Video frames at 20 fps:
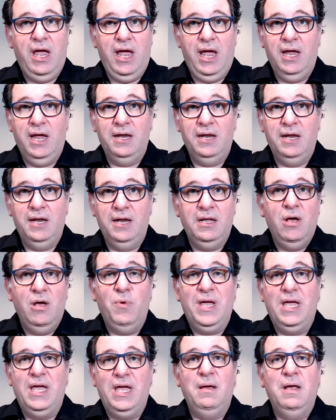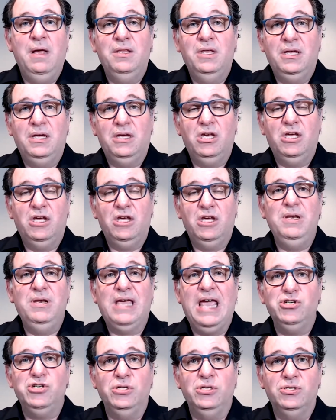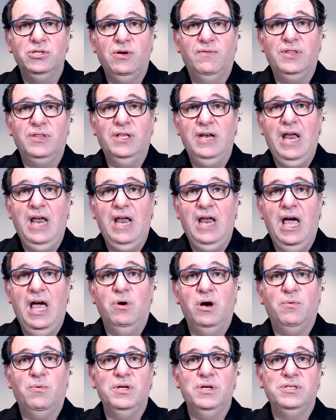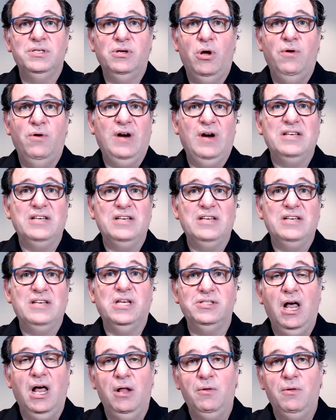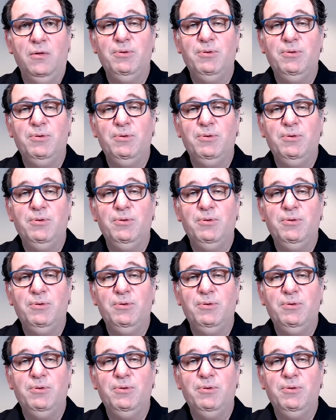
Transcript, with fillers: And we, the communications over the network was over S S L.